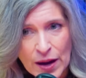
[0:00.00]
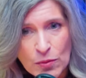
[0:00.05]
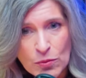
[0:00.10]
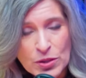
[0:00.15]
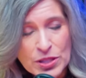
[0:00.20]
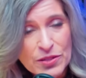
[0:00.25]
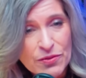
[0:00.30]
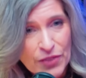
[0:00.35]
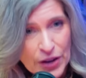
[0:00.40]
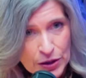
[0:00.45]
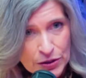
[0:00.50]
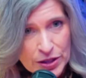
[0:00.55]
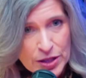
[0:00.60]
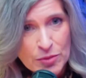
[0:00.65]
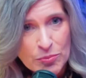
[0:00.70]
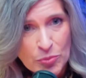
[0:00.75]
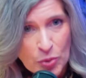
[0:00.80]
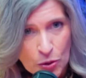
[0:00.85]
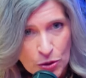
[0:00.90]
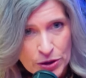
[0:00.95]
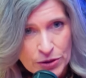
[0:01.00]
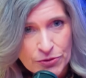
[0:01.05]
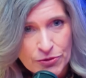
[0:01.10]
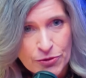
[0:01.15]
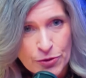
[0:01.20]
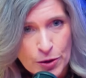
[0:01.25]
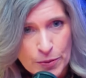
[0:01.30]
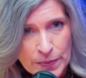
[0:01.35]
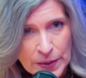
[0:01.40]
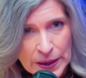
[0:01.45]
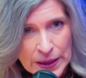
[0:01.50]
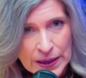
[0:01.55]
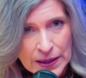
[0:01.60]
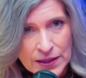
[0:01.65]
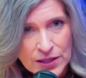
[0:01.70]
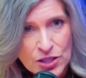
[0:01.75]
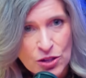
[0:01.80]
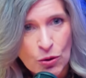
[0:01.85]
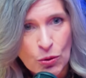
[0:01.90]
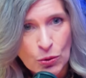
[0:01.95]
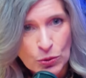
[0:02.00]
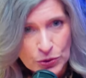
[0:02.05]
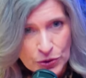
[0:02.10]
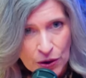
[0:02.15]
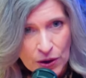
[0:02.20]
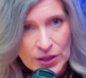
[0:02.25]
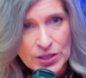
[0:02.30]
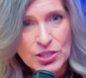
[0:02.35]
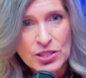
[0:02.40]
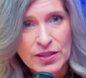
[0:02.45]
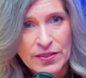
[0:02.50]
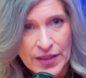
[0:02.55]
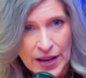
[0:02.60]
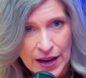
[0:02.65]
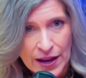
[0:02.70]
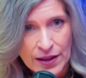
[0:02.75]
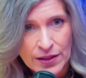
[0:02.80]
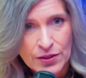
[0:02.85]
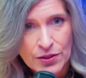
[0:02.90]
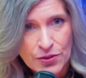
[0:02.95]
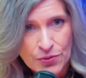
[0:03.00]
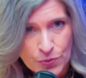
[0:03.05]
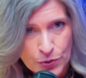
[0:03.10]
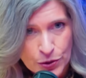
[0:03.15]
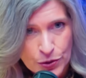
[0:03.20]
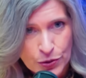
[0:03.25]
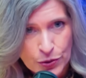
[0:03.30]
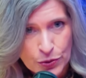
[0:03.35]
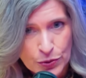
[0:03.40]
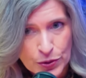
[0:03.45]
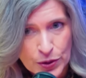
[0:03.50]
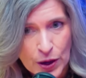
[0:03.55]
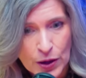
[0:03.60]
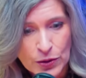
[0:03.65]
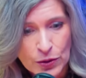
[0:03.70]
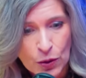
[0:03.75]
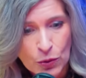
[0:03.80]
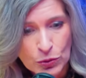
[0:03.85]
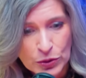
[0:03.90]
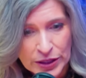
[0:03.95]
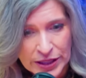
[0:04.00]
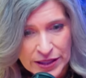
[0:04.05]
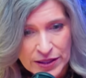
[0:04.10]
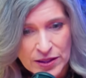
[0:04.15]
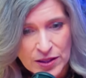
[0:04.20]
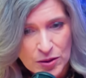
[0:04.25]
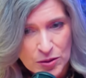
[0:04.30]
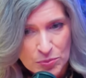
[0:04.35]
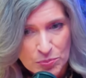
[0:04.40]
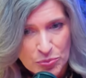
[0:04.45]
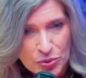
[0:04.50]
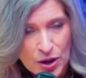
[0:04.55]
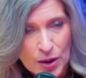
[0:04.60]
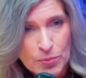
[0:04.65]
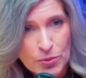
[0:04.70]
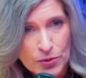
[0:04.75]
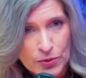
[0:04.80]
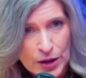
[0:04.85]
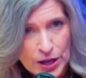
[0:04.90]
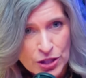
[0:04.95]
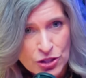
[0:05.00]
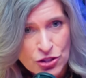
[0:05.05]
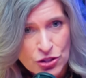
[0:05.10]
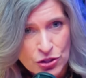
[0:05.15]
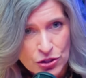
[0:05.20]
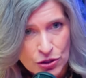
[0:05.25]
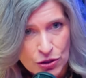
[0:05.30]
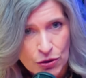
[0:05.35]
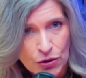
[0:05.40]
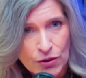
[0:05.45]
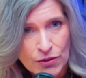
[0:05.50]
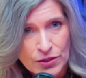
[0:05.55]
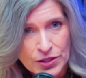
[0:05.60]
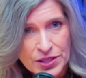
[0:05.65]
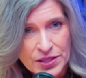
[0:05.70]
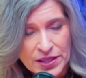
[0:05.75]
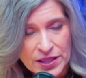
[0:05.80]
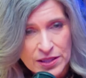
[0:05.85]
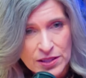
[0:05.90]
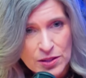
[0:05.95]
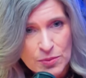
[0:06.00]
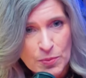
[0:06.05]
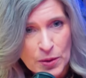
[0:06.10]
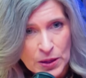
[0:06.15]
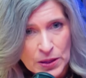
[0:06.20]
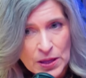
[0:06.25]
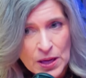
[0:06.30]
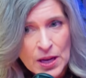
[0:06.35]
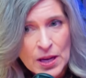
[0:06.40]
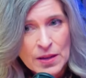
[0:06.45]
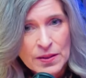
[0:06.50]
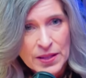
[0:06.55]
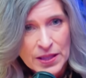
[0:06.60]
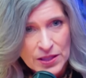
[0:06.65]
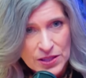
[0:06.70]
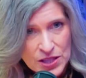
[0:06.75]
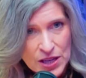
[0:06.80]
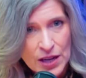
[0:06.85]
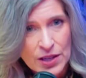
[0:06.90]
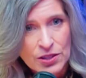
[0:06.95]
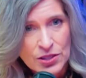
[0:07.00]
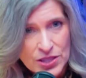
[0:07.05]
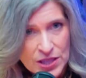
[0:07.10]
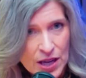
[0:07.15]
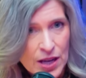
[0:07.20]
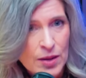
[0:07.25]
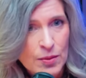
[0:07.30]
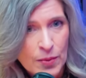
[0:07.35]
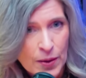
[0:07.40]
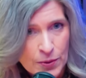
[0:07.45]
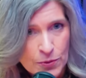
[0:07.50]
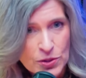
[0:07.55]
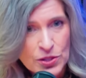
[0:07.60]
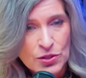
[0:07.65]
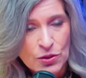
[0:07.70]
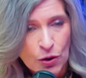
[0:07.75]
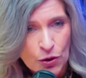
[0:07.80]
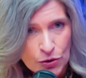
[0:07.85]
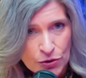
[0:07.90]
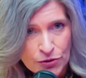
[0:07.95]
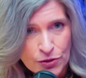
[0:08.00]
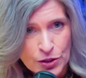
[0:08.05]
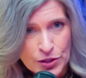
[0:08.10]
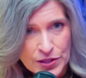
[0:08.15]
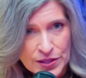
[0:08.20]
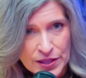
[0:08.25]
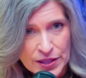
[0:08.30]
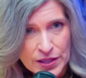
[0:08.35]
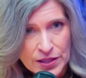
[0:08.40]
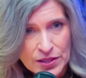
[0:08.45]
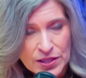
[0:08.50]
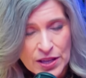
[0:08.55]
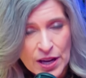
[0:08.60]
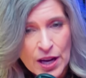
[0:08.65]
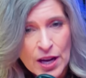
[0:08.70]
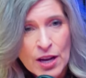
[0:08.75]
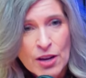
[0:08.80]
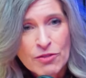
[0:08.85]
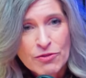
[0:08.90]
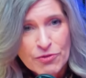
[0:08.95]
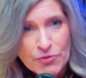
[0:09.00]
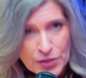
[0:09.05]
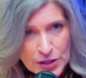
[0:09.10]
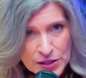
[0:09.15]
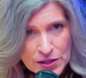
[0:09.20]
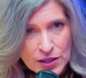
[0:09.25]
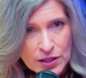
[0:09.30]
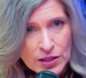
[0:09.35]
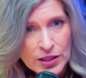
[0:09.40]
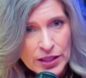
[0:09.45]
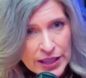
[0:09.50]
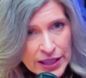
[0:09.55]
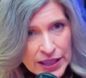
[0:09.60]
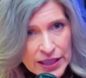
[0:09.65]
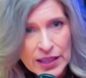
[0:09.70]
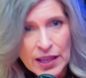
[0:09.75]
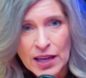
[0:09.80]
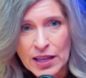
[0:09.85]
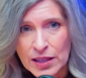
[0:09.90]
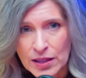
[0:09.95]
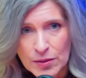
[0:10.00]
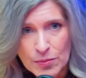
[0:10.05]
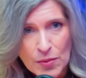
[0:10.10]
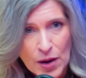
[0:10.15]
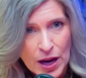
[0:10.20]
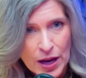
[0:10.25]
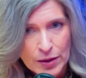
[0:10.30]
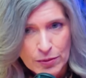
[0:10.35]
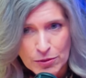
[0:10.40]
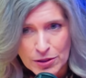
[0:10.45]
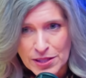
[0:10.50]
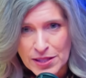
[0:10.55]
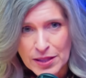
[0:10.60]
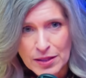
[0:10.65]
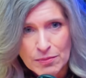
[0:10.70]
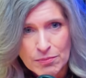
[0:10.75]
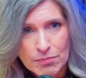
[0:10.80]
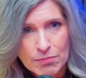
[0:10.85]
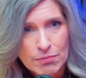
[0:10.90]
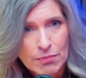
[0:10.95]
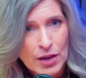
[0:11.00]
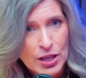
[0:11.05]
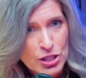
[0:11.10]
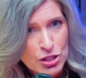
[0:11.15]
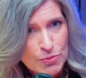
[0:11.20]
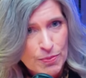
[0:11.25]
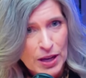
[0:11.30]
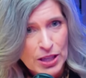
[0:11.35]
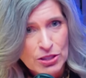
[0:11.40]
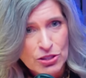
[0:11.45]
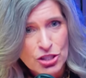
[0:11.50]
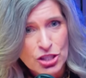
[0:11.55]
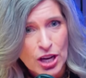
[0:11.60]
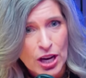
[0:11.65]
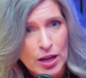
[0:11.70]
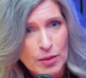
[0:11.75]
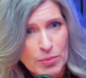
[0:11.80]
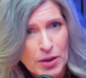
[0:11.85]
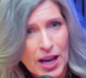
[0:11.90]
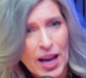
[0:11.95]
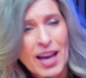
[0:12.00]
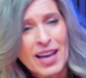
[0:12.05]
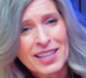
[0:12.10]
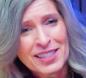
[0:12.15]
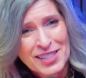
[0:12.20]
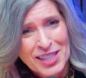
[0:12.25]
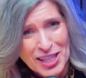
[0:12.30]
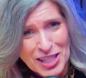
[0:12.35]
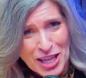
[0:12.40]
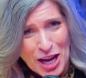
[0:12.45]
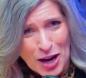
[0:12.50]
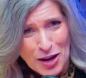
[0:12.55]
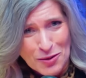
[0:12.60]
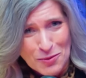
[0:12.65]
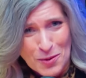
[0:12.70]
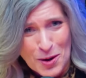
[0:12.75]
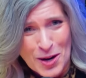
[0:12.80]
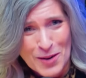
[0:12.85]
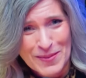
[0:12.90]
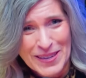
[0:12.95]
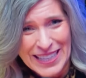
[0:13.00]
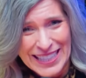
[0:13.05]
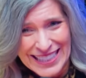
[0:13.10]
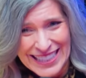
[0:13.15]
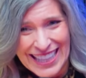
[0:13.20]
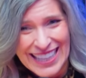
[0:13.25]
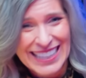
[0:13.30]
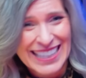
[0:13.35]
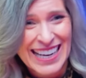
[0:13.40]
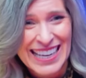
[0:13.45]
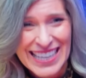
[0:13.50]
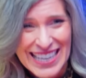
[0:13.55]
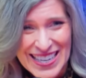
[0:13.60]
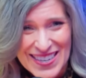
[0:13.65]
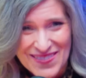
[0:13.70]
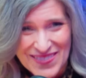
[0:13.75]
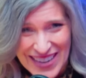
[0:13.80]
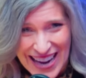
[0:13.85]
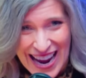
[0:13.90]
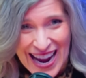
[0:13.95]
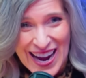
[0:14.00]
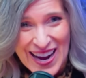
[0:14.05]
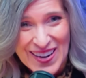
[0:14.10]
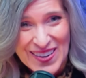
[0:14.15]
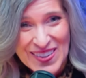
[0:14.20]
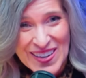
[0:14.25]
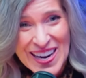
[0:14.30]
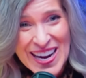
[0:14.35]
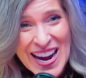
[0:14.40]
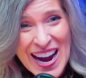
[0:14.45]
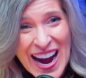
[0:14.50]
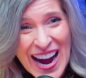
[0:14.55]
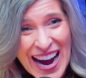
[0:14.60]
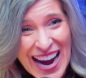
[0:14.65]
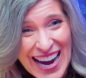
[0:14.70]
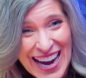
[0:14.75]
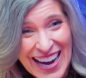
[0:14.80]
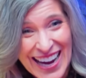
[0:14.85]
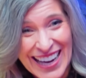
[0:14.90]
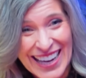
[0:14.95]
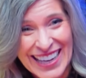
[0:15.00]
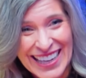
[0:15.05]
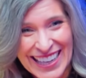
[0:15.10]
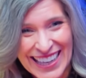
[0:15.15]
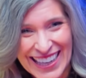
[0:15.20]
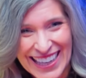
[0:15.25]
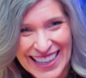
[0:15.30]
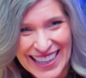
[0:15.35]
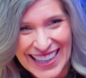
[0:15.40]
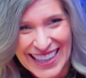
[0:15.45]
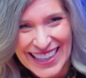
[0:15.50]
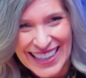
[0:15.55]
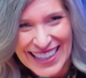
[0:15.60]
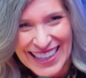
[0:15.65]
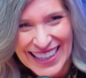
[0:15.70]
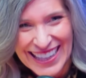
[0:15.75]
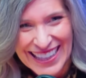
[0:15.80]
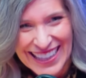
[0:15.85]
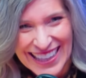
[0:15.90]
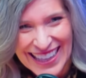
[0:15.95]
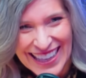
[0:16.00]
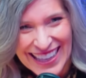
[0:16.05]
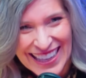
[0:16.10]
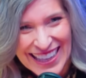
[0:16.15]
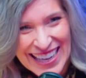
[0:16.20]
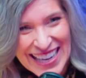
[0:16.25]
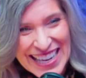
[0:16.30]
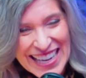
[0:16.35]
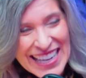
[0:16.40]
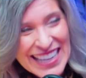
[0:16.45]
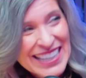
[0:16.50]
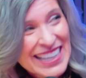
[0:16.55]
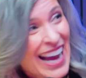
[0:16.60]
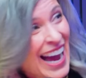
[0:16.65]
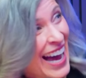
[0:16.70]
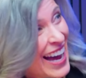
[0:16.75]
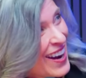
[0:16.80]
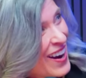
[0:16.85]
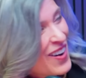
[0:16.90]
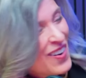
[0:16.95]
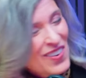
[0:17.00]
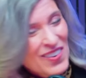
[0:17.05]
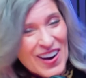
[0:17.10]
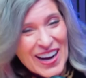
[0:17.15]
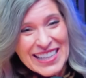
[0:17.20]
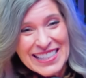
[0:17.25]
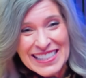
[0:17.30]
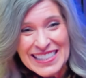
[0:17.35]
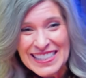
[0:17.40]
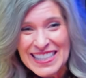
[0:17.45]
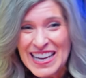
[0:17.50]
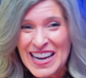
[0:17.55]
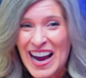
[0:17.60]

was very important for me to hold on to that through not only the preparation to go overseas, but the entire time I was overseas. Physically, I was in much better shape as a young woman than I am now. I see you still, rocking a pack around here.